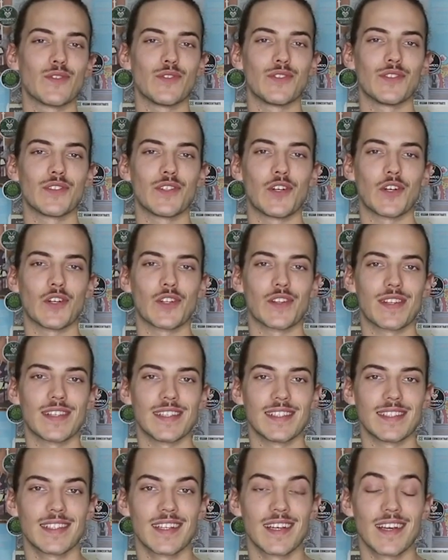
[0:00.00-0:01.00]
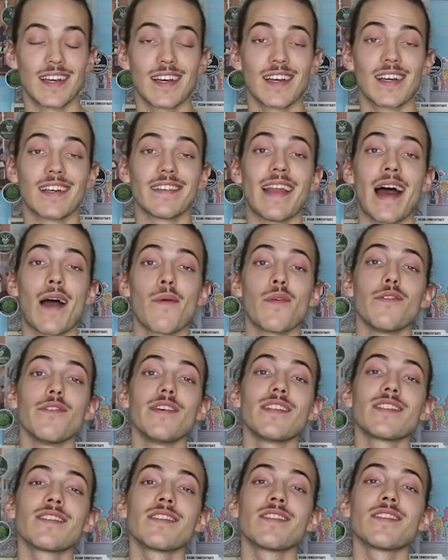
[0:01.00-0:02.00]
news and content. Now we
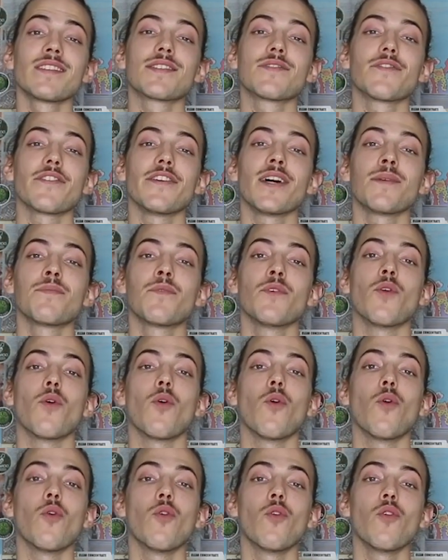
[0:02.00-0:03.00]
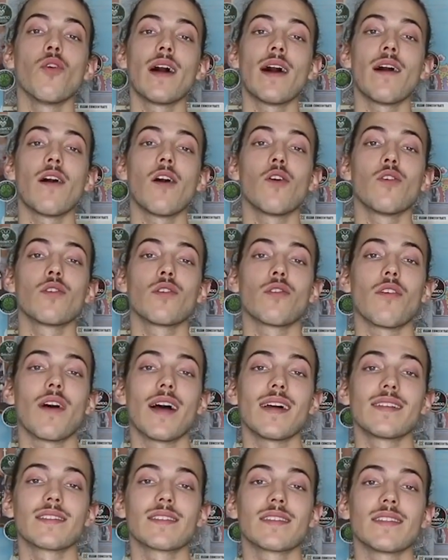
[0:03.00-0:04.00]
recently just re-upped on all our old
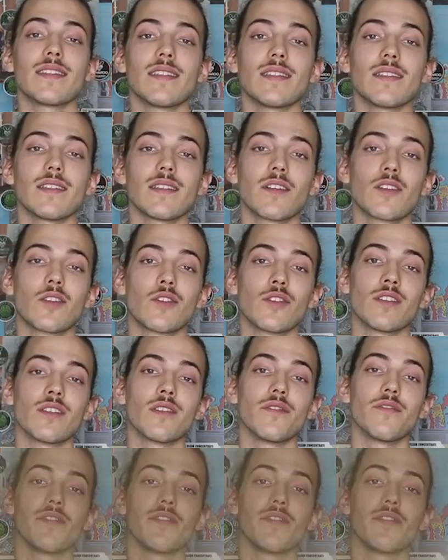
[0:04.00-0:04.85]
Arizer gear, including